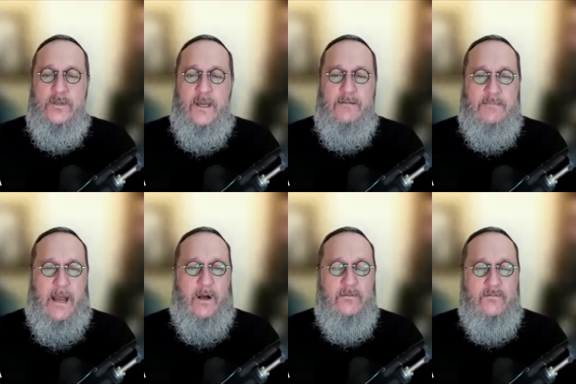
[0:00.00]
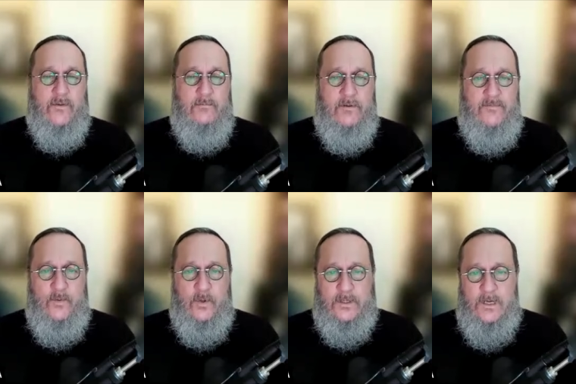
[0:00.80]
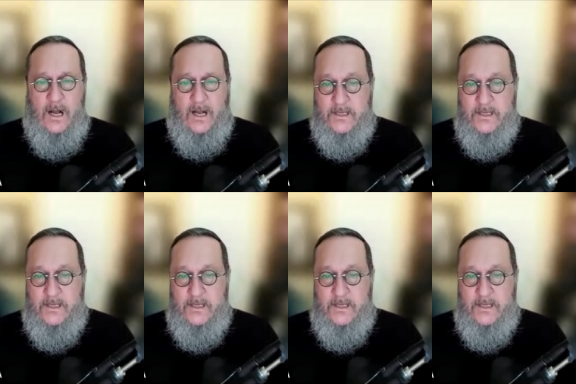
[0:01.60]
came down from before God